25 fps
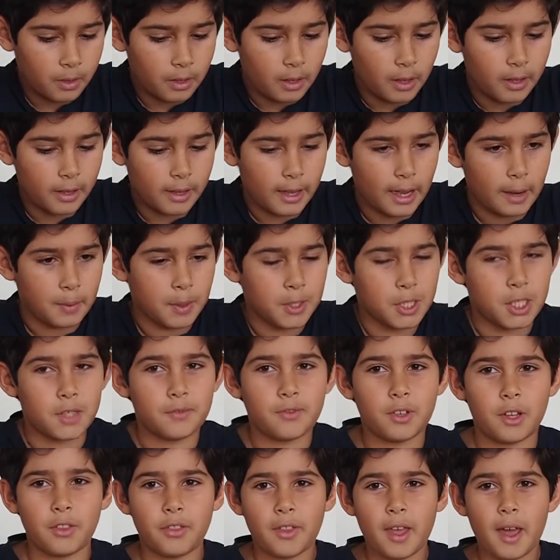Okay, once you've
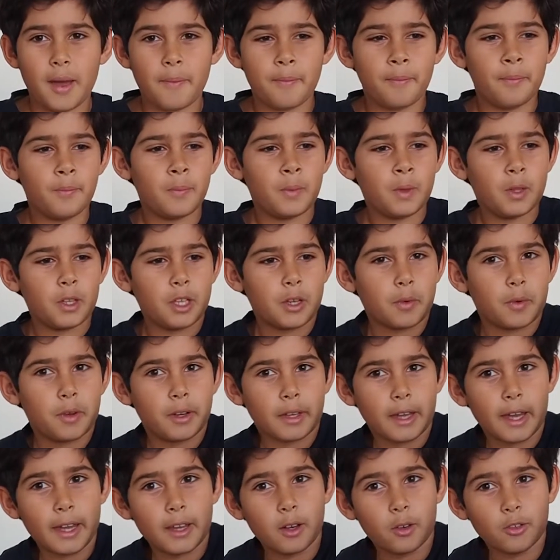done that, you
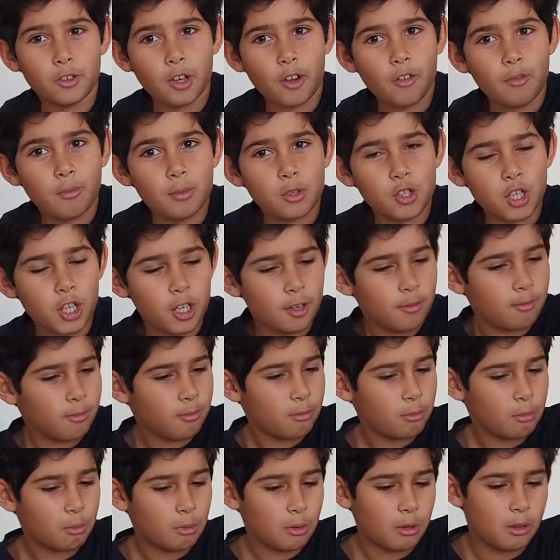want to get your jaffle machine
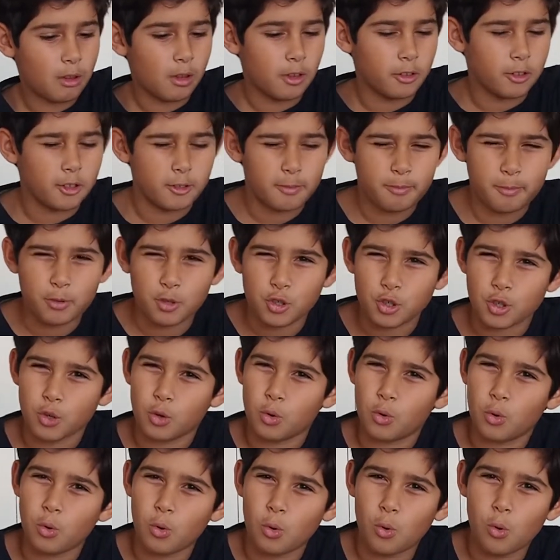and just push it
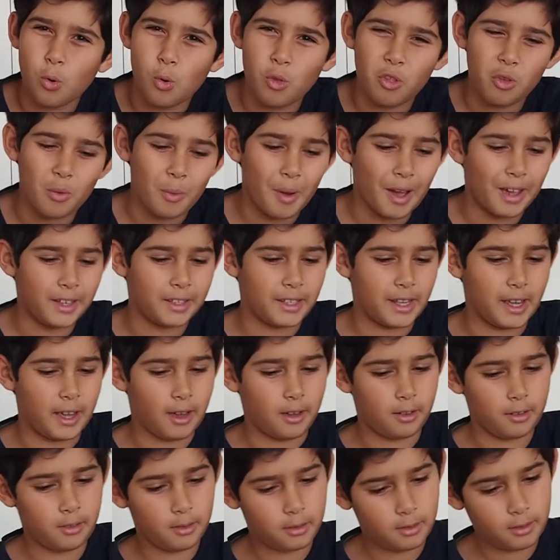all the way
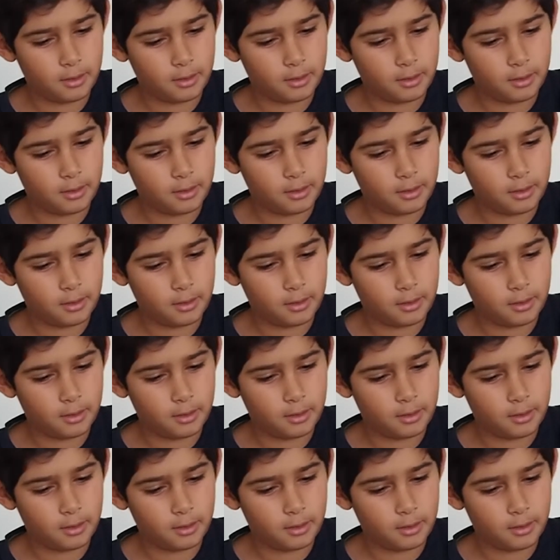down.